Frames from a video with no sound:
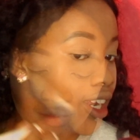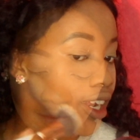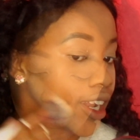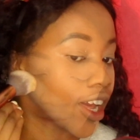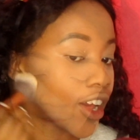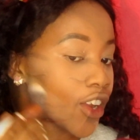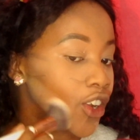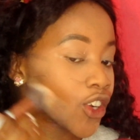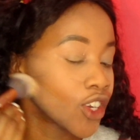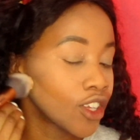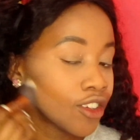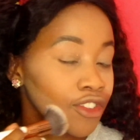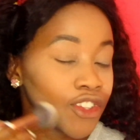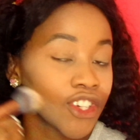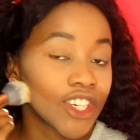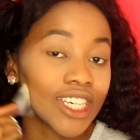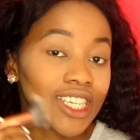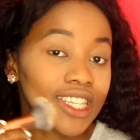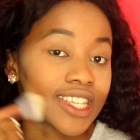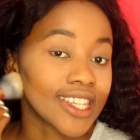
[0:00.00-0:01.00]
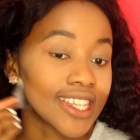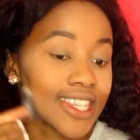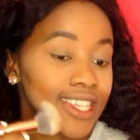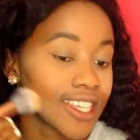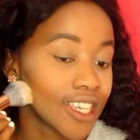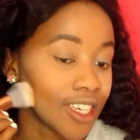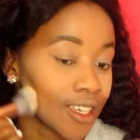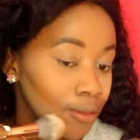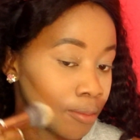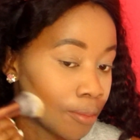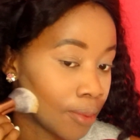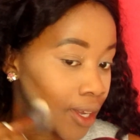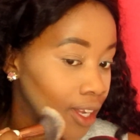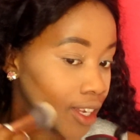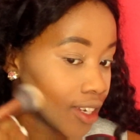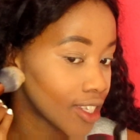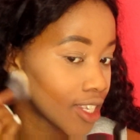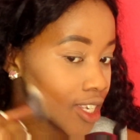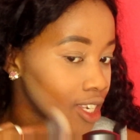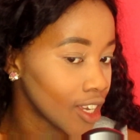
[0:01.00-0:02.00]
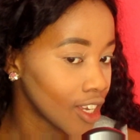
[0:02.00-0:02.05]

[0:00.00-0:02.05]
Now, I don't know if you can see, but